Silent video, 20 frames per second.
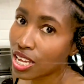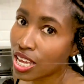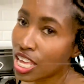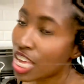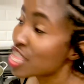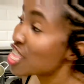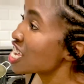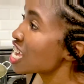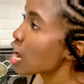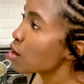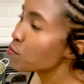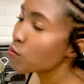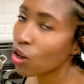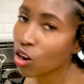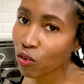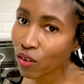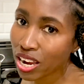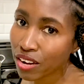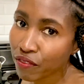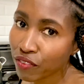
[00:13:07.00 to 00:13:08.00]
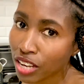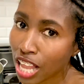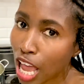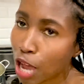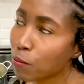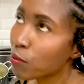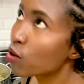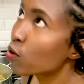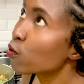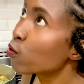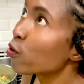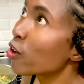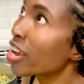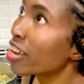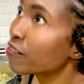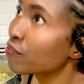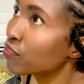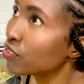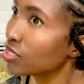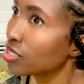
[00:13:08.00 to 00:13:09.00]
Think I'm not grateful? I'm
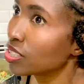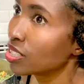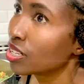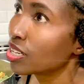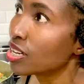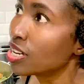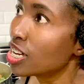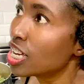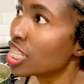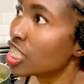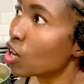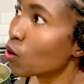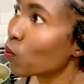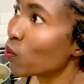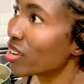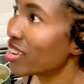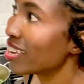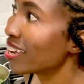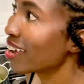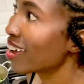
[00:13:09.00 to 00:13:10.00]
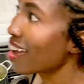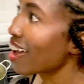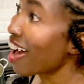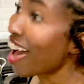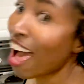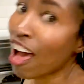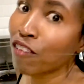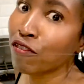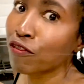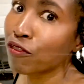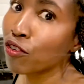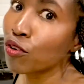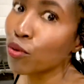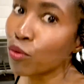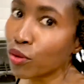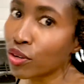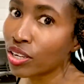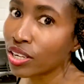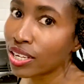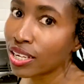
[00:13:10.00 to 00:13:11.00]
grateful that we have food.